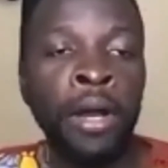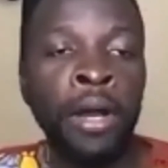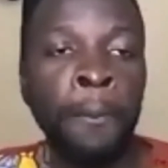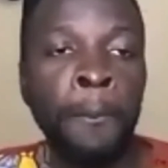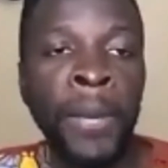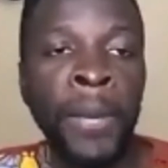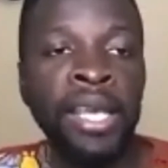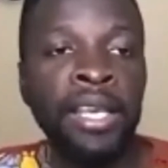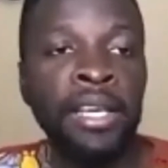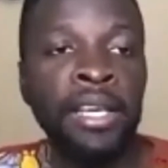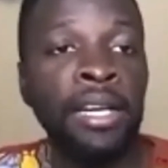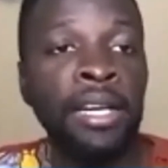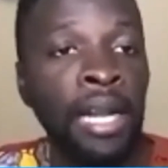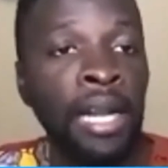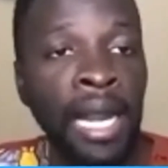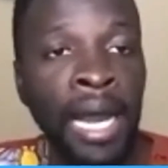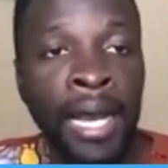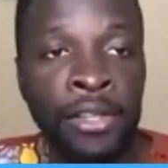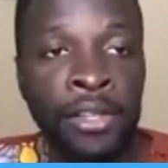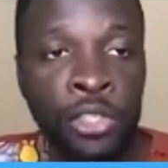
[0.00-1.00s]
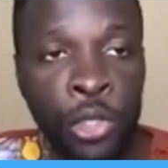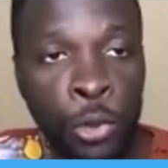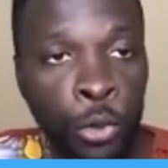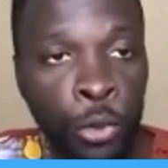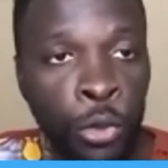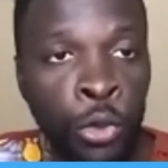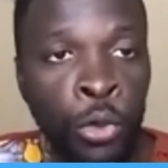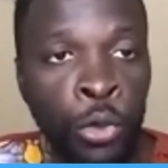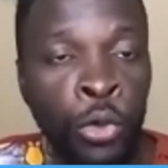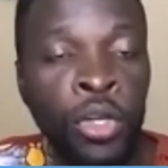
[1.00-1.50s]
making clients
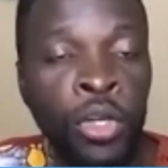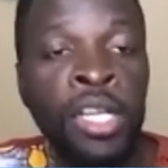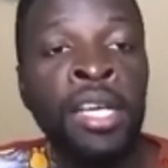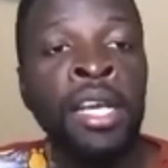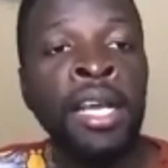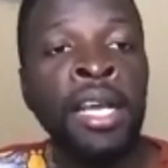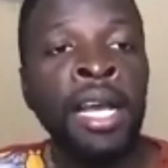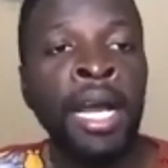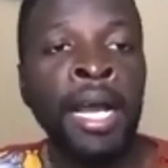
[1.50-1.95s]
look good,